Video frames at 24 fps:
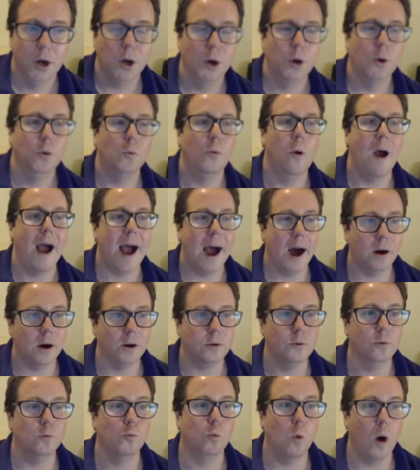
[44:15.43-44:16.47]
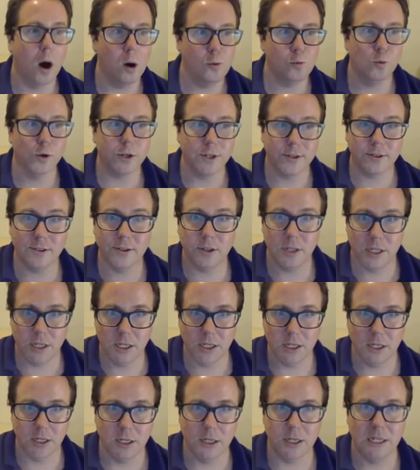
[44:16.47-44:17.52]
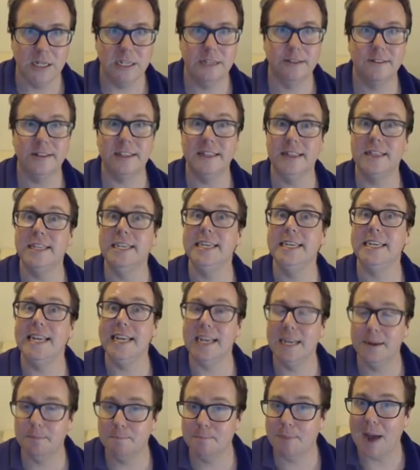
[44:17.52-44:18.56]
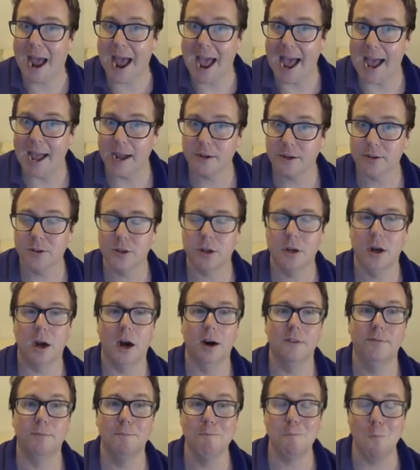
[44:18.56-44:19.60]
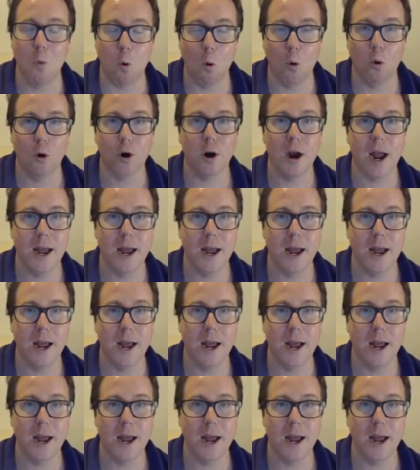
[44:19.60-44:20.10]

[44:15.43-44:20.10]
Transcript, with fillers: Well, what we're seeing is the impact of more